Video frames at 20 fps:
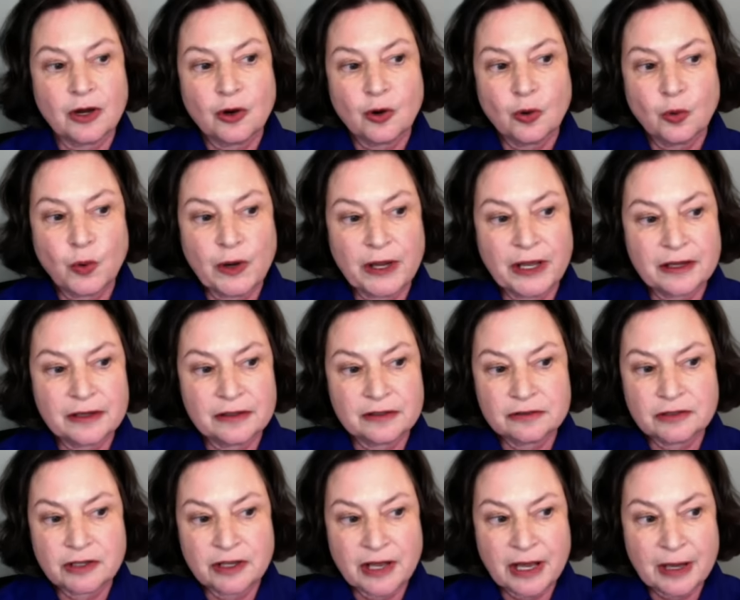
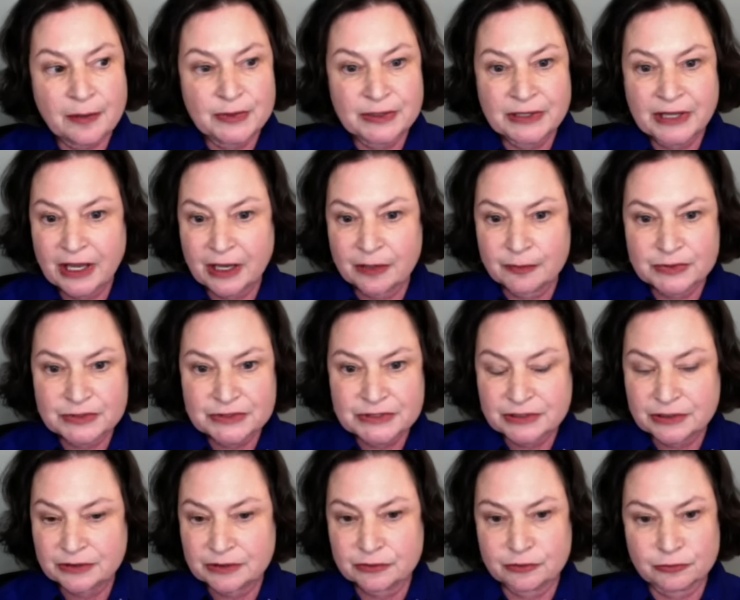when Eminem is
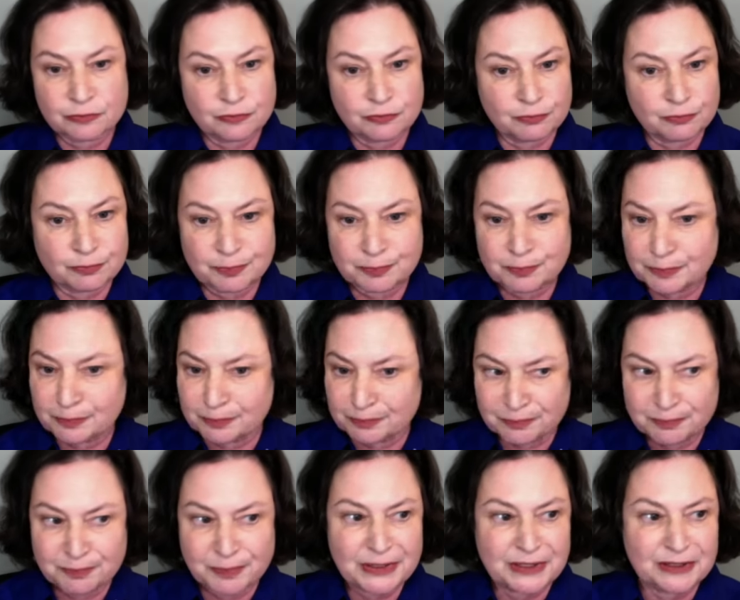the
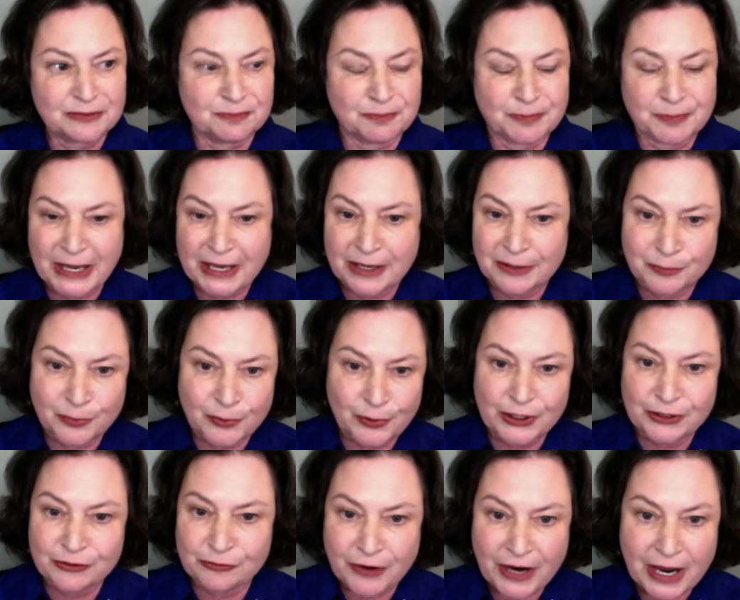big bad
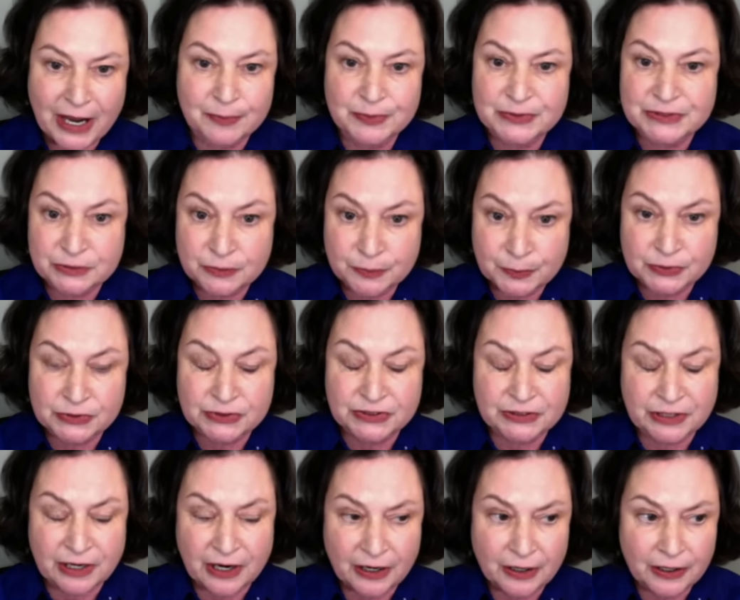boy rap
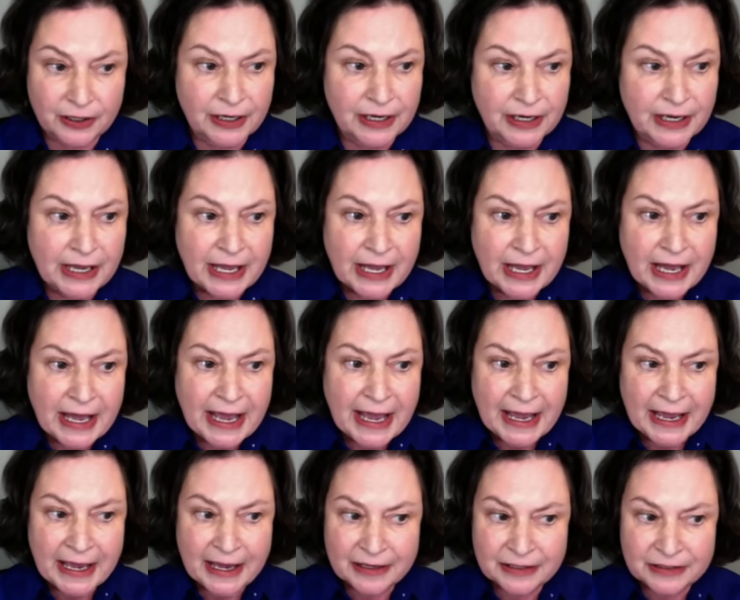superstar.
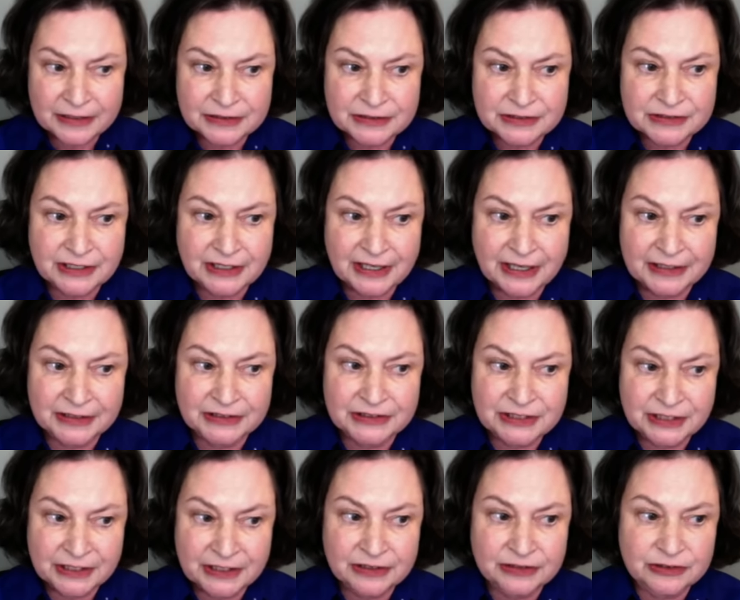And I
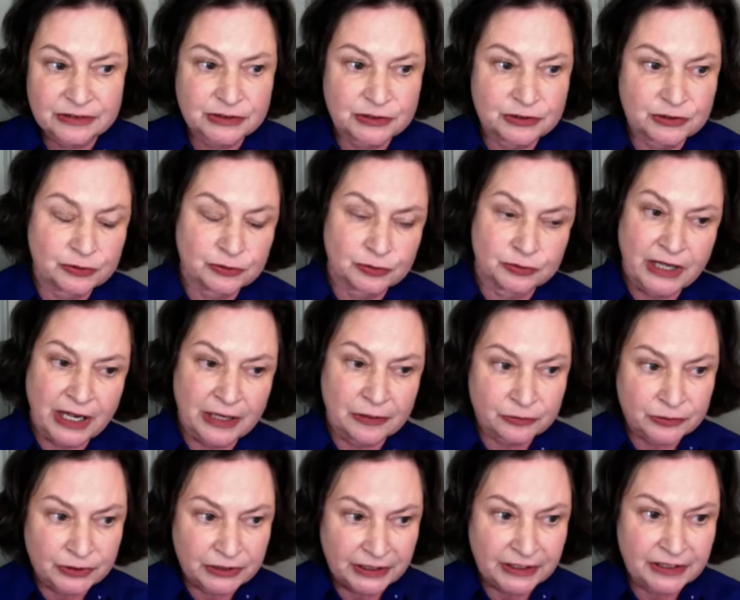dig into not
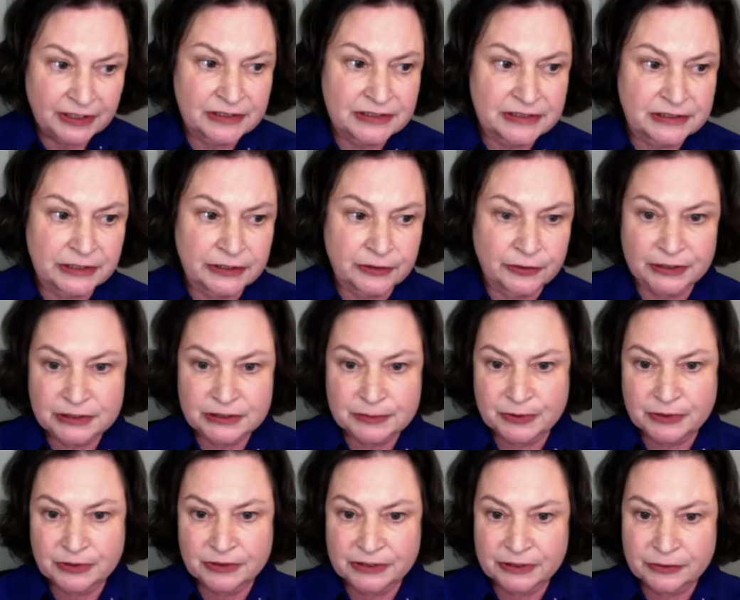only his lyrics,
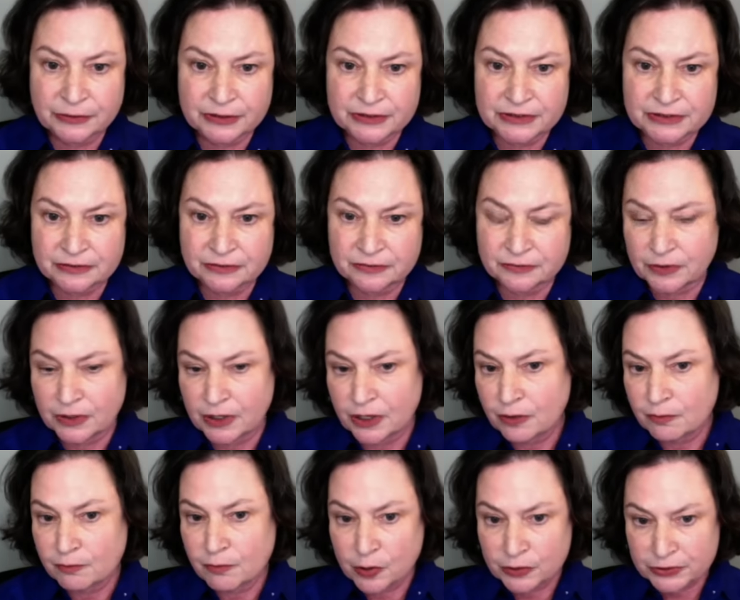but the lyrics of
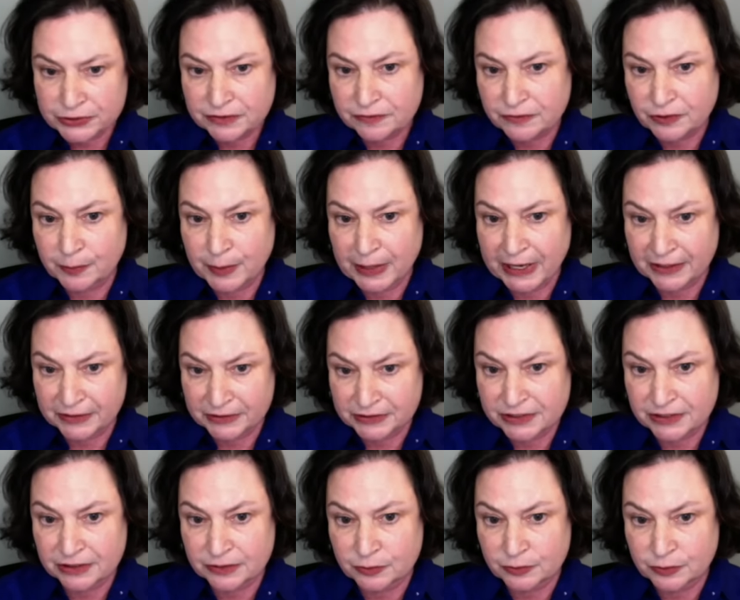most of the bands
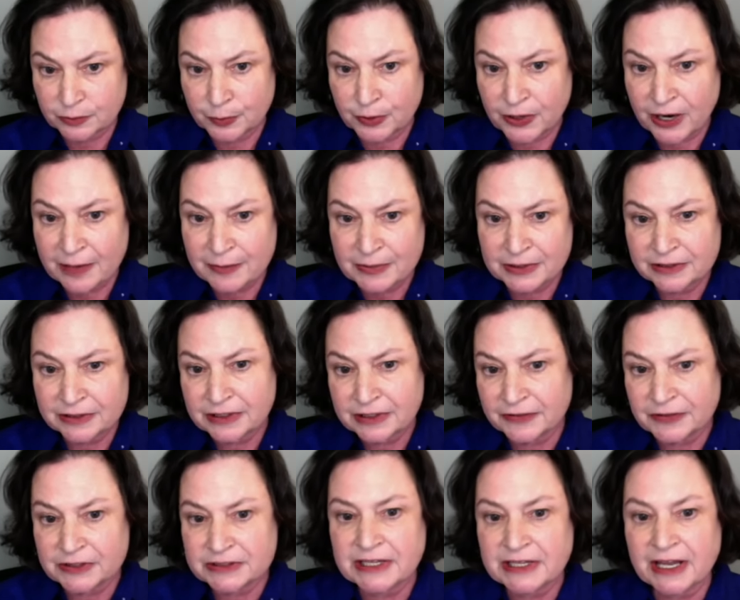that were prominent at
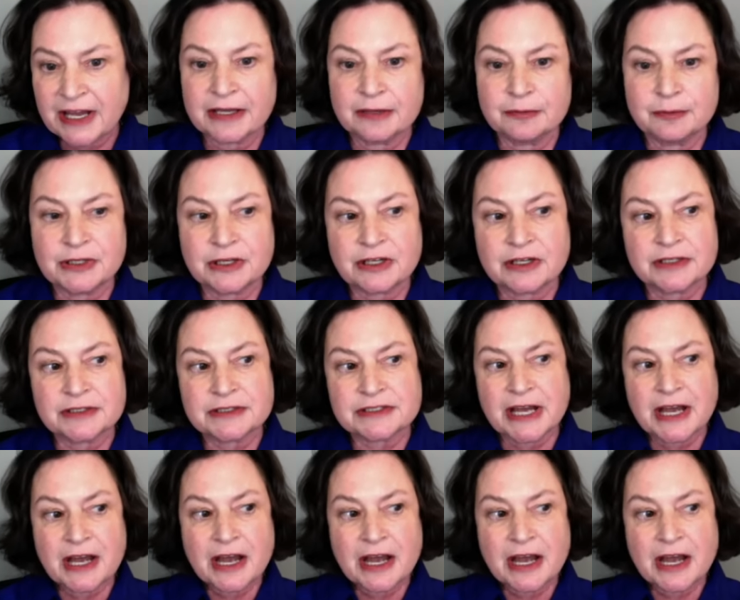the time because